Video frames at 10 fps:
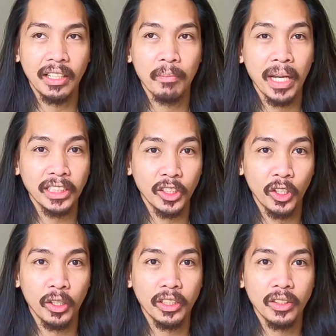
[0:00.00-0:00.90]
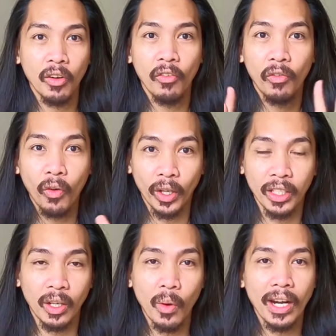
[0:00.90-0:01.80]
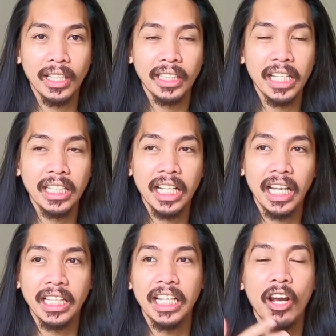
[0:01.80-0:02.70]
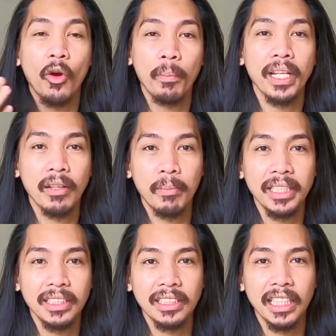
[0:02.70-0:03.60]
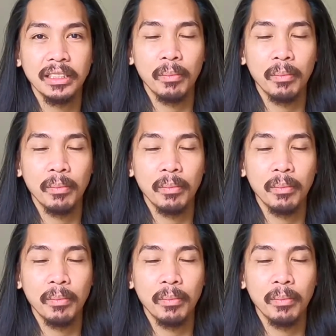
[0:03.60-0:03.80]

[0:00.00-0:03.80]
measures for the quarantine and they open the businesses,